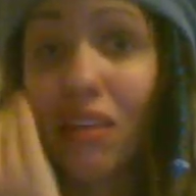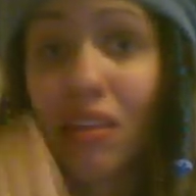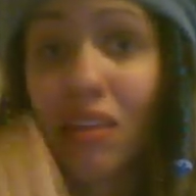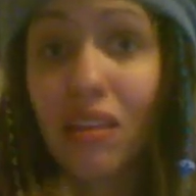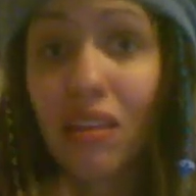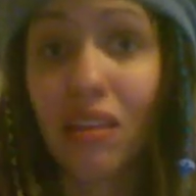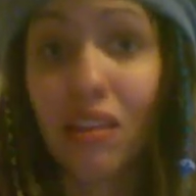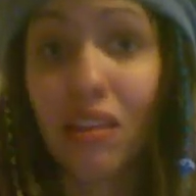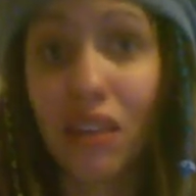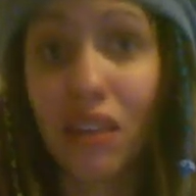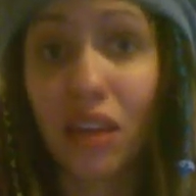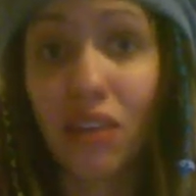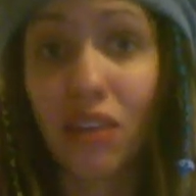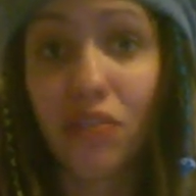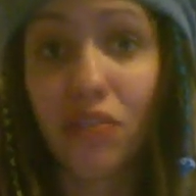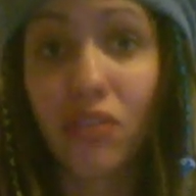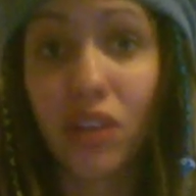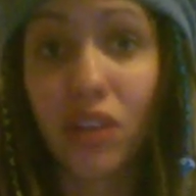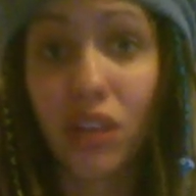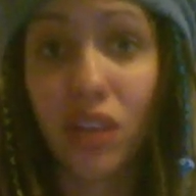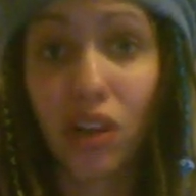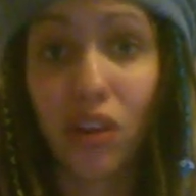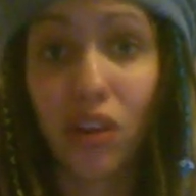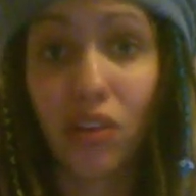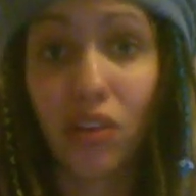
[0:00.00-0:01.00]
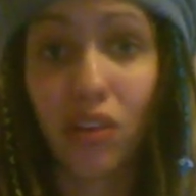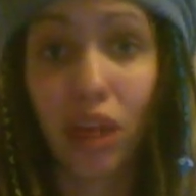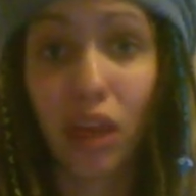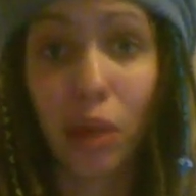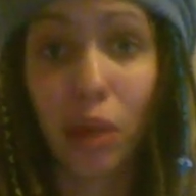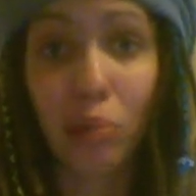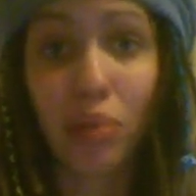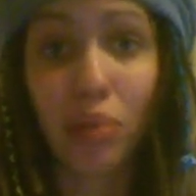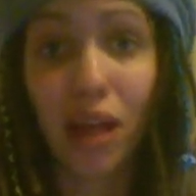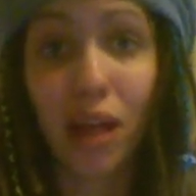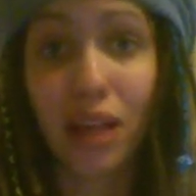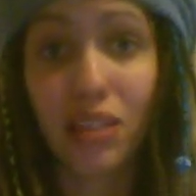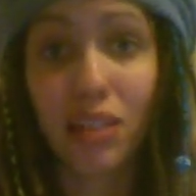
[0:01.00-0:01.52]
that live near like
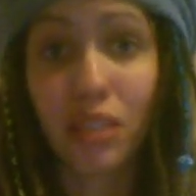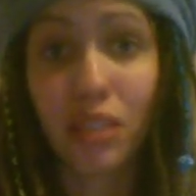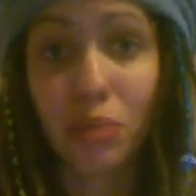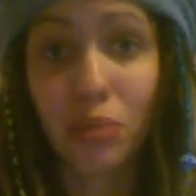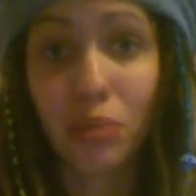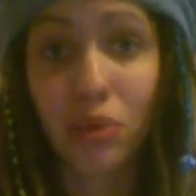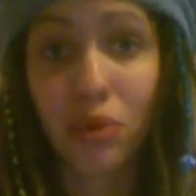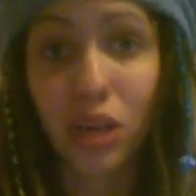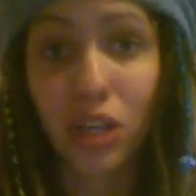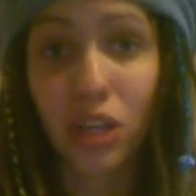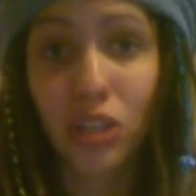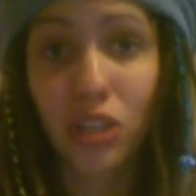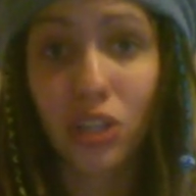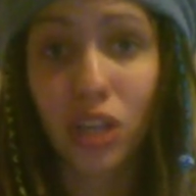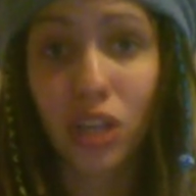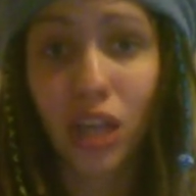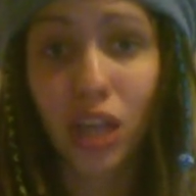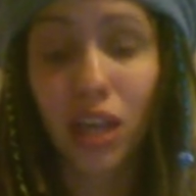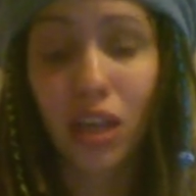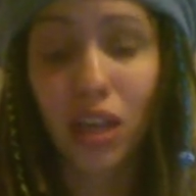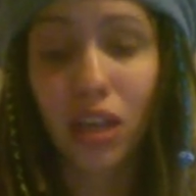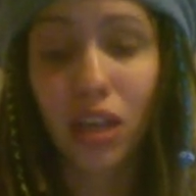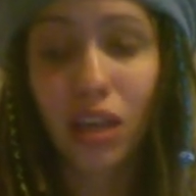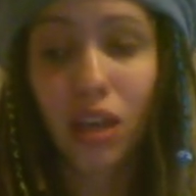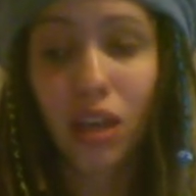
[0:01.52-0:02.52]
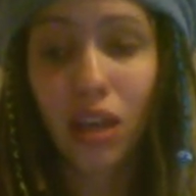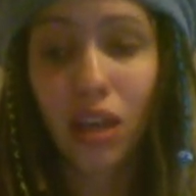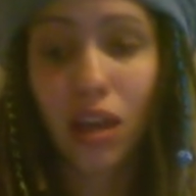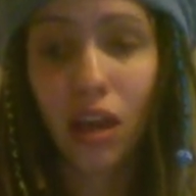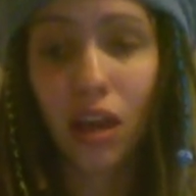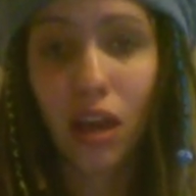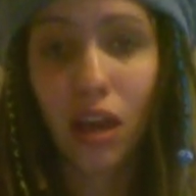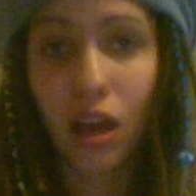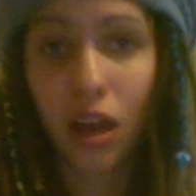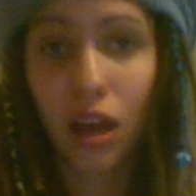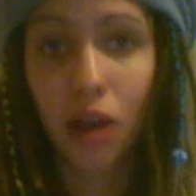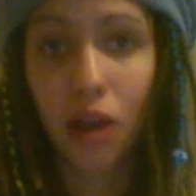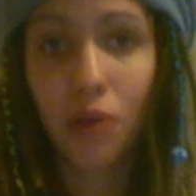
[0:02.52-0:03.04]
plastic production
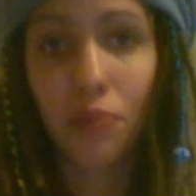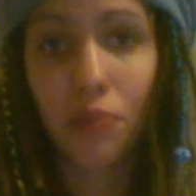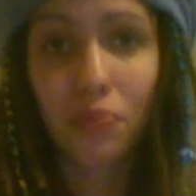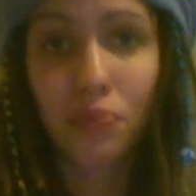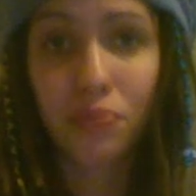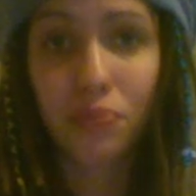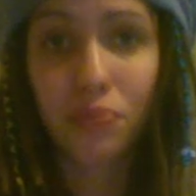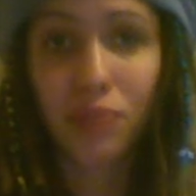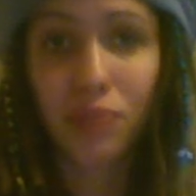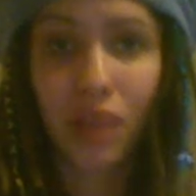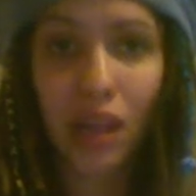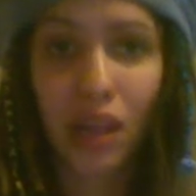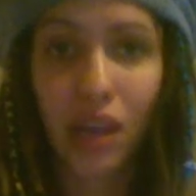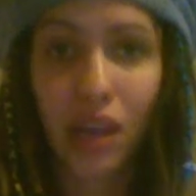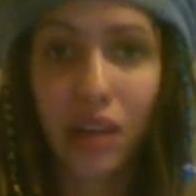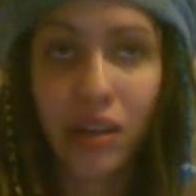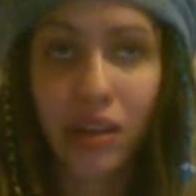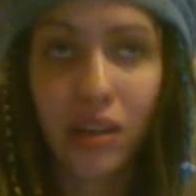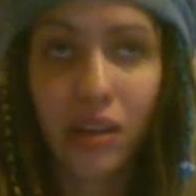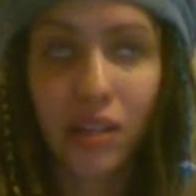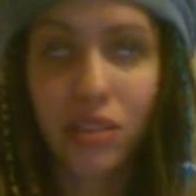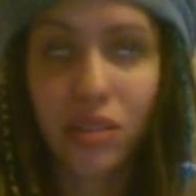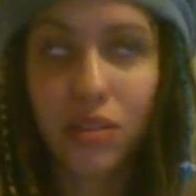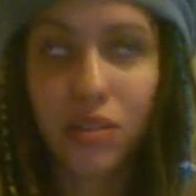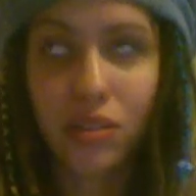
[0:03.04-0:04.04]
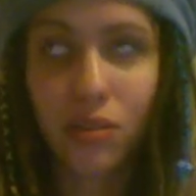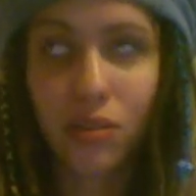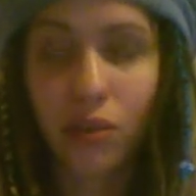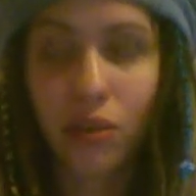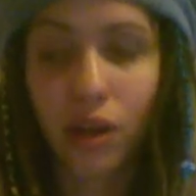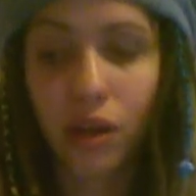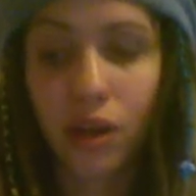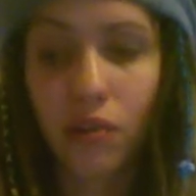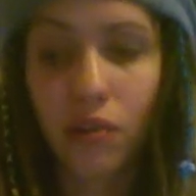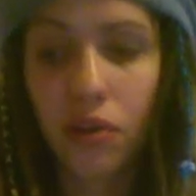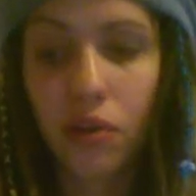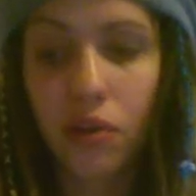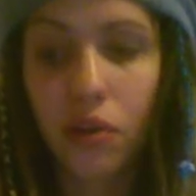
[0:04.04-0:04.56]
areas or
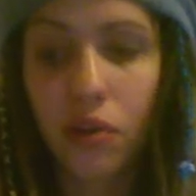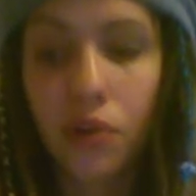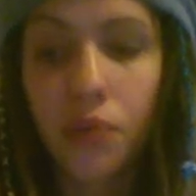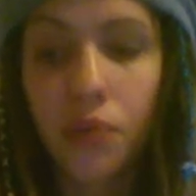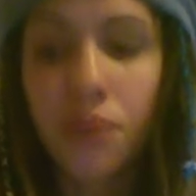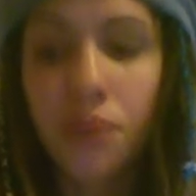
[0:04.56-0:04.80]
whatever.